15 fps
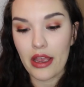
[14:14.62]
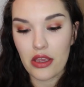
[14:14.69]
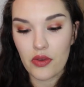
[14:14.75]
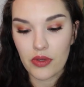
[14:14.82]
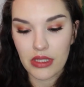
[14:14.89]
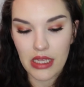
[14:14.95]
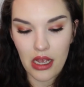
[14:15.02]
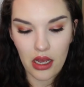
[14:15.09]

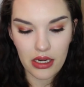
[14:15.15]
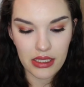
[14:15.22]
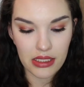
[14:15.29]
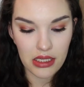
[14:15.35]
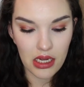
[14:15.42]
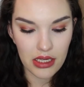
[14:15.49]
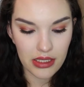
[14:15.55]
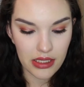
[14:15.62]
use the
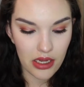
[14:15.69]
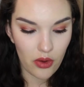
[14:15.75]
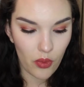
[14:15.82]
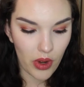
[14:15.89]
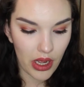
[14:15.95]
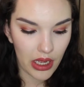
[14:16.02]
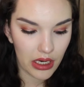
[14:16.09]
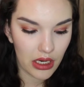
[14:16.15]
Anastasia
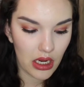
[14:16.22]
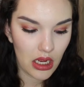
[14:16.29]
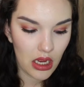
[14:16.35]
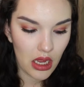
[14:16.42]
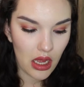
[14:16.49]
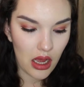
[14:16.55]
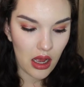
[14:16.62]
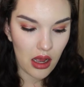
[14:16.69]
one
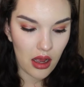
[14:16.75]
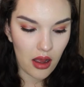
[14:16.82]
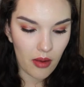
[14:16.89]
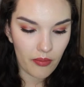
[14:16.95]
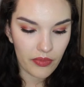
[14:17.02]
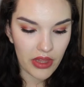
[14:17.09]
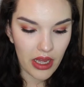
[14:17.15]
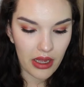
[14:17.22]

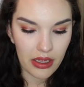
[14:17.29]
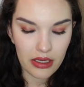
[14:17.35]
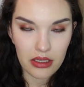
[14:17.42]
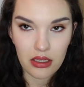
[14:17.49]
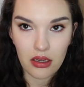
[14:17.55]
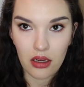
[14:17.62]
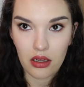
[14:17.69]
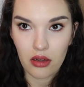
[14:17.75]
that
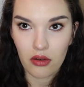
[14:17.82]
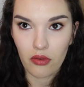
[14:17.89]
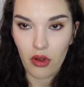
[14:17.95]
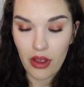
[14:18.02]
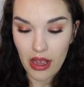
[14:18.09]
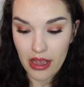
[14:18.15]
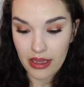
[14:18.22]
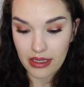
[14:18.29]

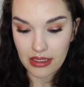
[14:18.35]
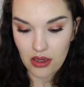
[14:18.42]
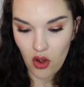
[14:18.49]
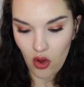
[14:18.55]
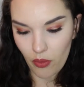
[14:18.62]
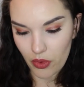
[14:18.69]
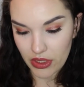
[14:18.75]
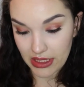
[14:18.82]
is
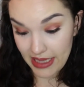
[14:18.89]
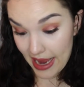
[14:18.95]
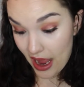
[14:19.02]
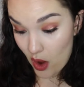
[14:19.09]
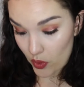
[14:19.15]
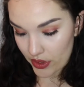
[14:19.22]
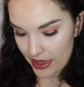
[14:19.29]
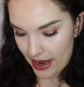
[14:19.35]
almost
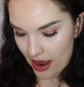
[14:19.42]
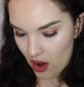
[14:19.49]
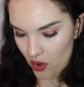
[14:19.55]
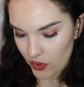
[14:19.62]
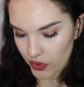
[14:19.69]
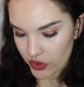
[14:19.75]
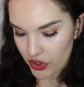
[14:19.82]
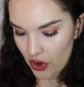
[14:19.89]
out now,
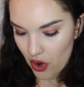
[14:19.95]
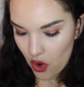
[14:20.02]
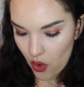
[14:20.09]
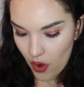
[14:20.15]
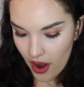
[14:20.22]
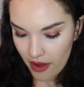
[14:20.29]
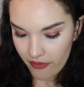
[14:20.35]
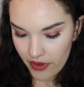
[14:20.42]

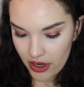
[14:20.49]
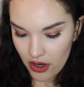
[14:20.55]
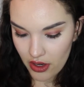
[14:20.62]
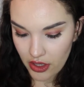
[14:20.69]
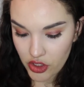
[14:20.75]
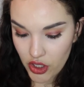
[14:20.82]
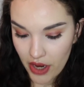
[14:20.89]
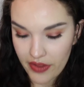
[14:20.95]
so I figured
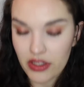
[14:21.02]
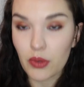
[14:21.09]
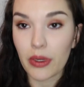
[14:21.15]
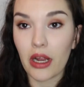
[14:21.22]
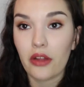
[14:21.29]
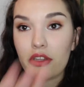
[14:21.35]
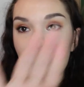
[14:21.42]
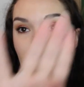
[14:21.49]
I'd try this one out. This